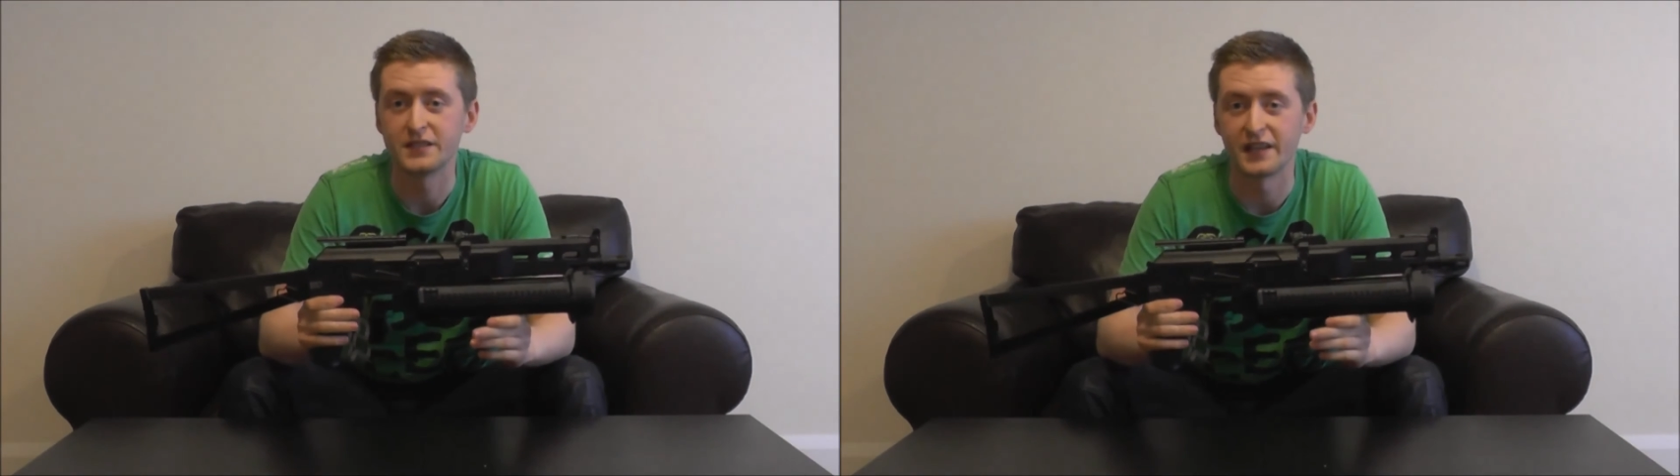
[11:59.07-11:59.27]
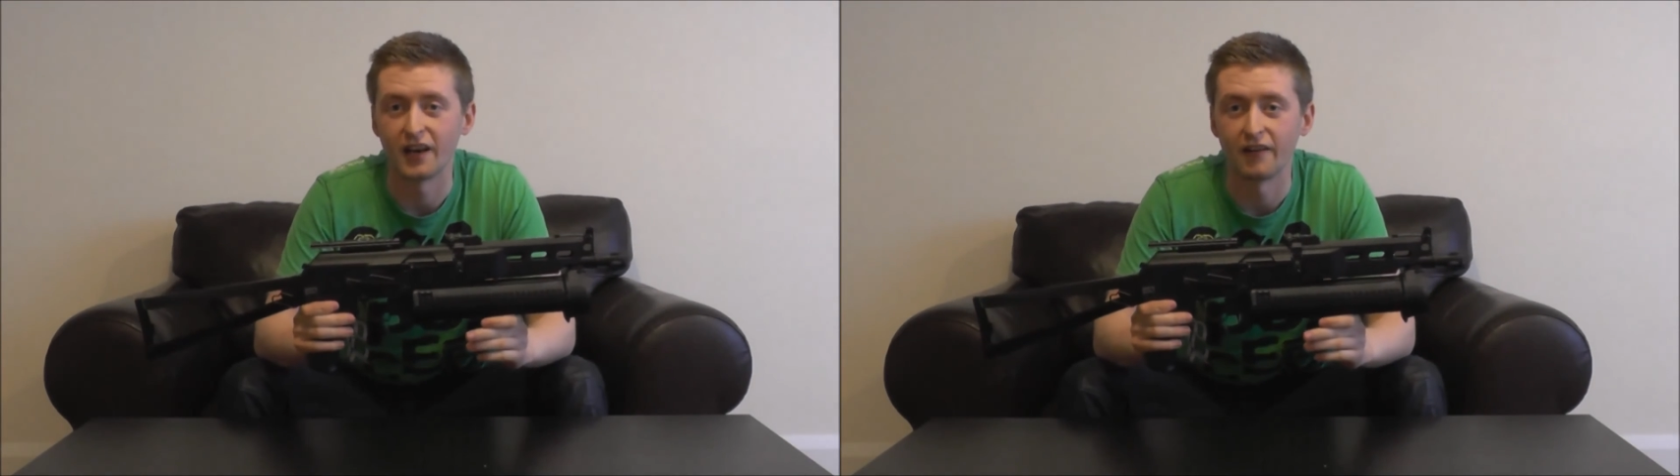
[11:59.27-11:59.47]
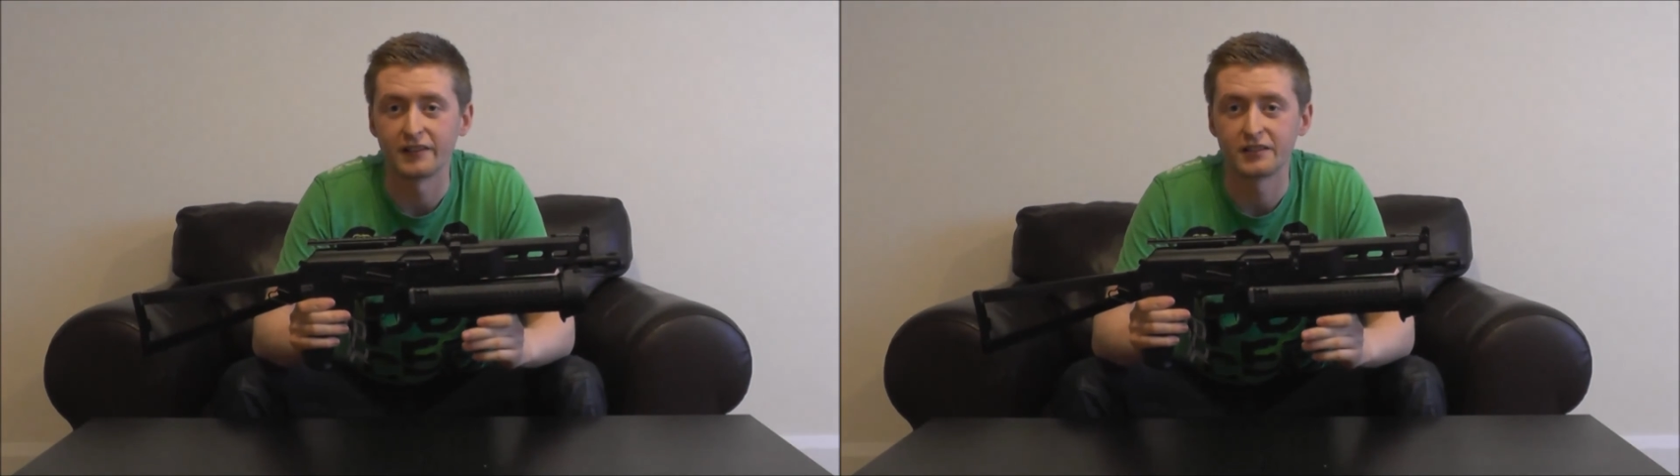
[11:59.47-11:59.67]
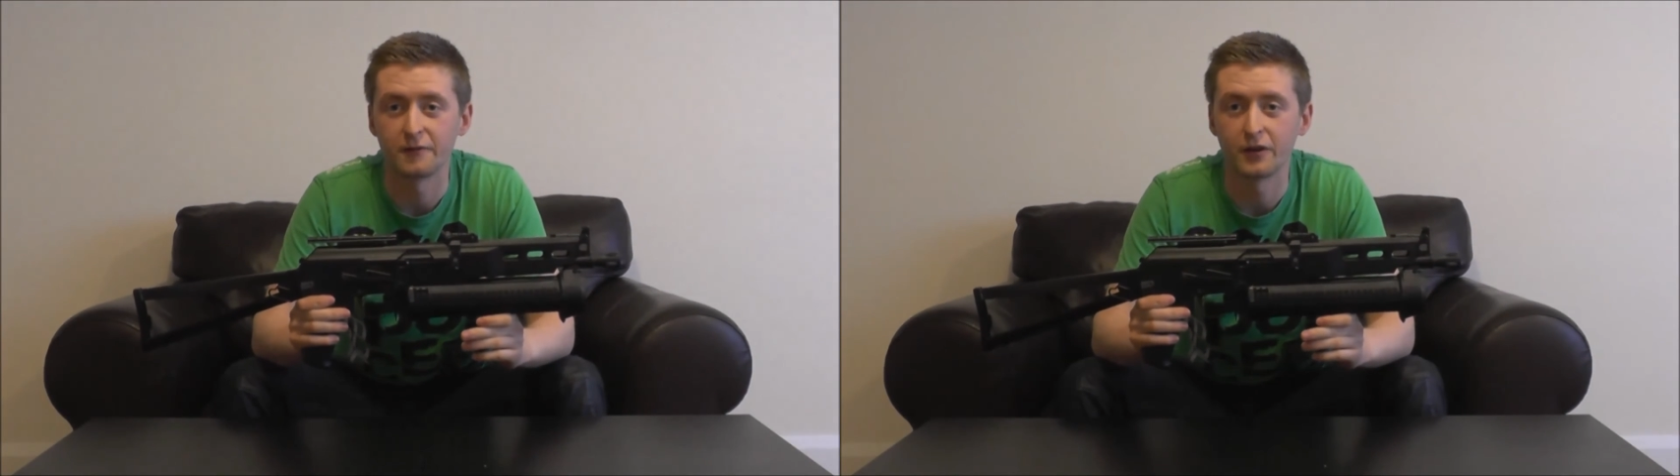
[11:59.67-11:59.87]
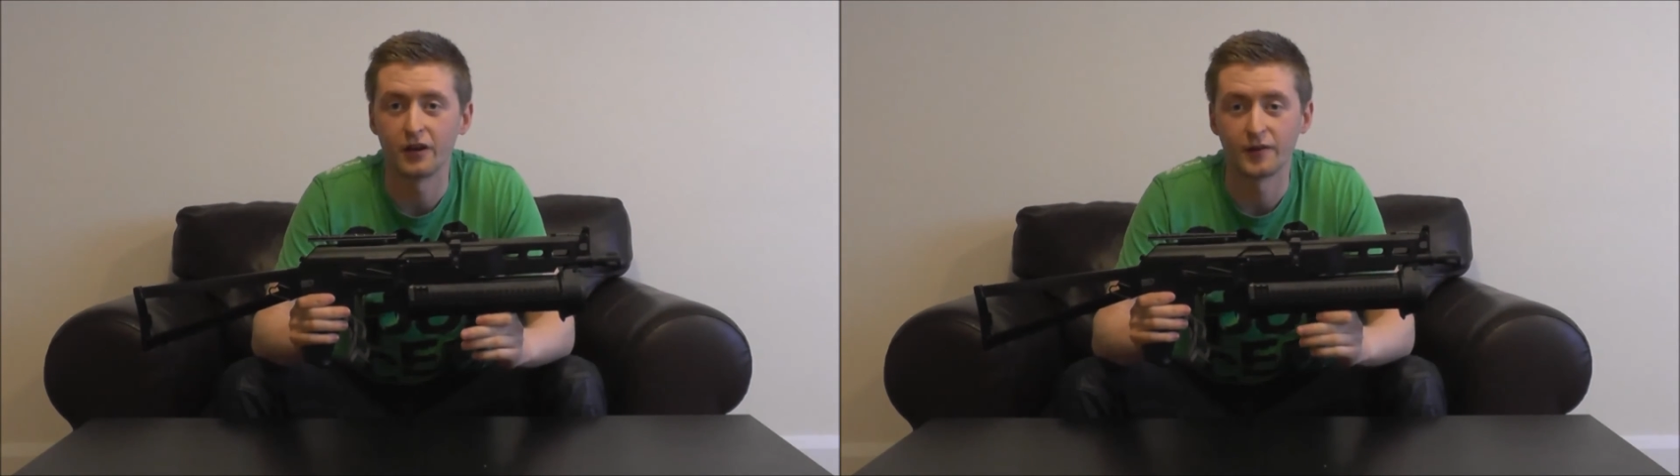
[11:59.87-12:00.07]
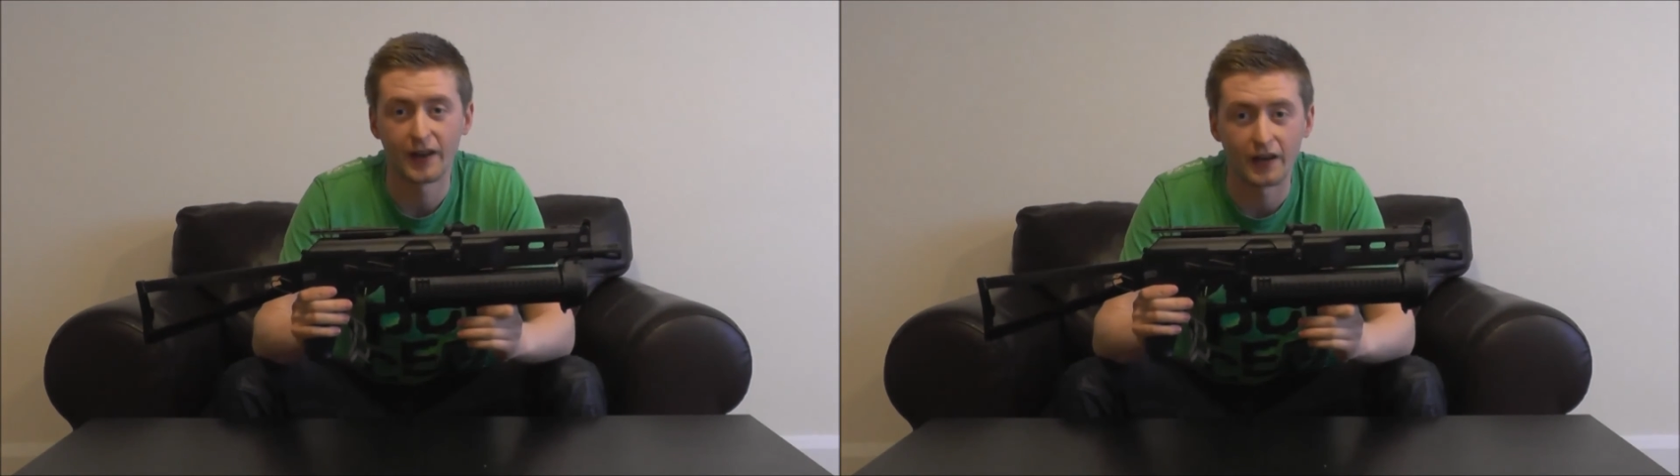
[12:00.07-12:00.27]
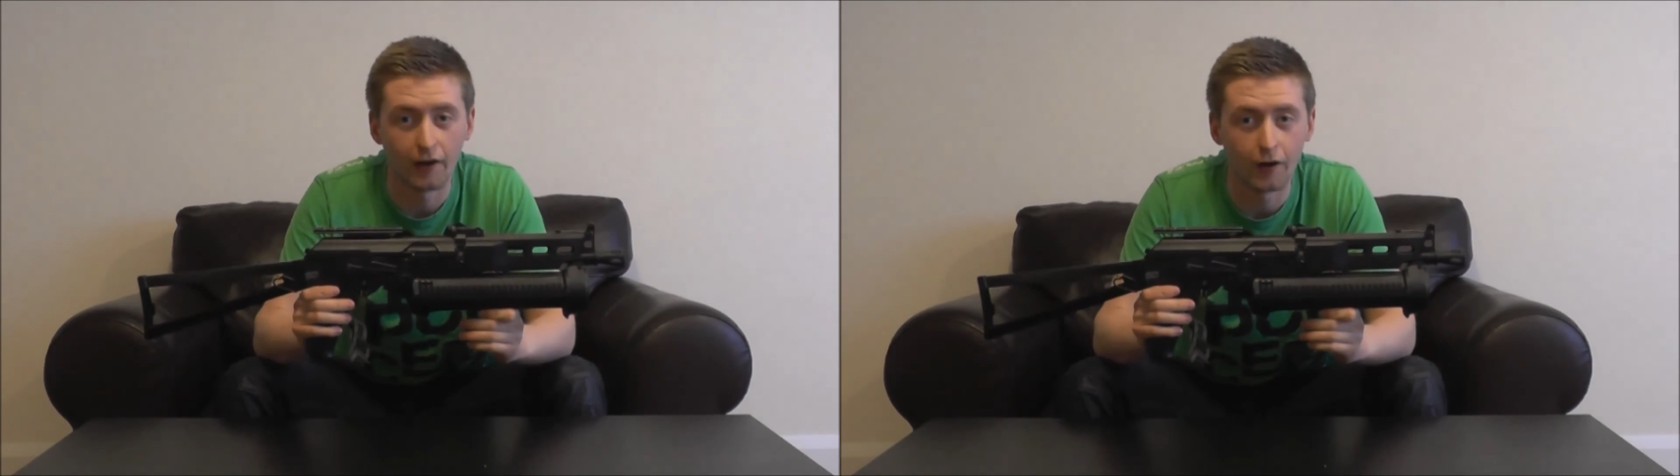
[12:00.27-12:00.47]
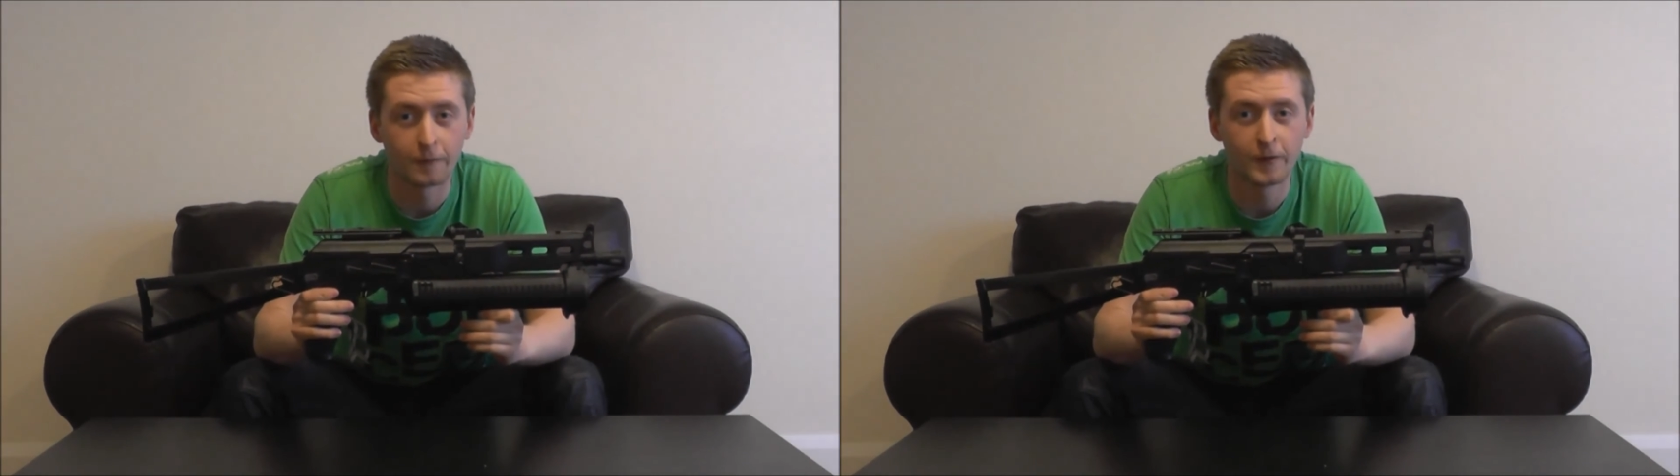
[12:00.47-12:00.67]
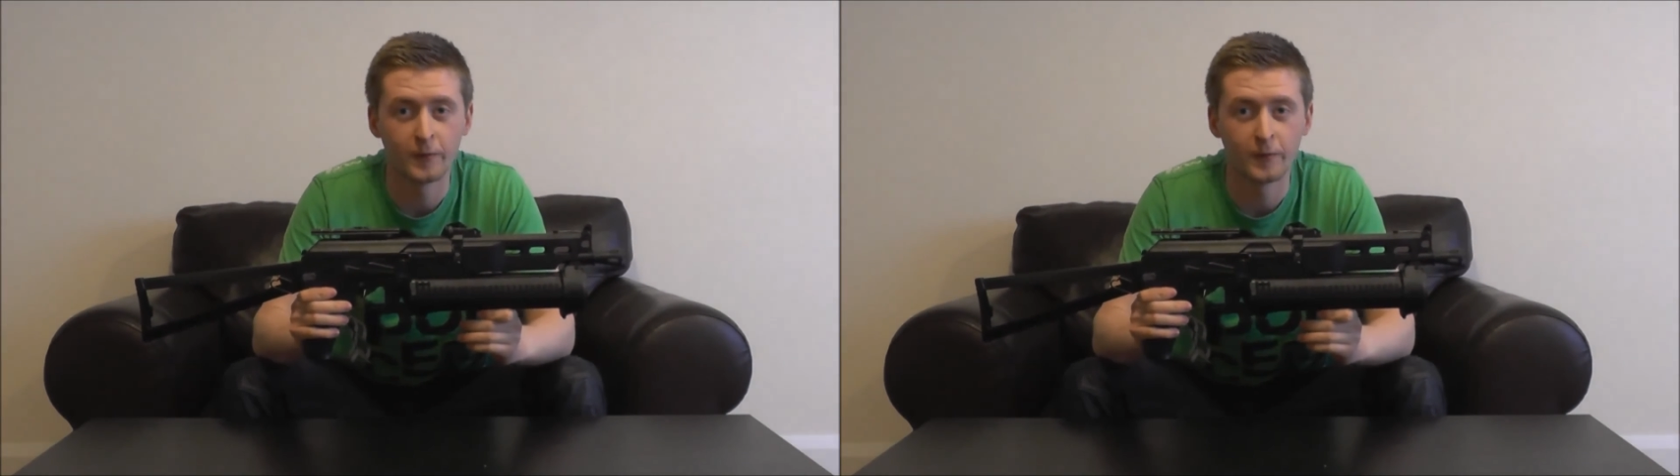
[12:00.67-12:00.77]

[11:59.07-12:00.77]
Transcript: particular airsoft gun and I've had a lot of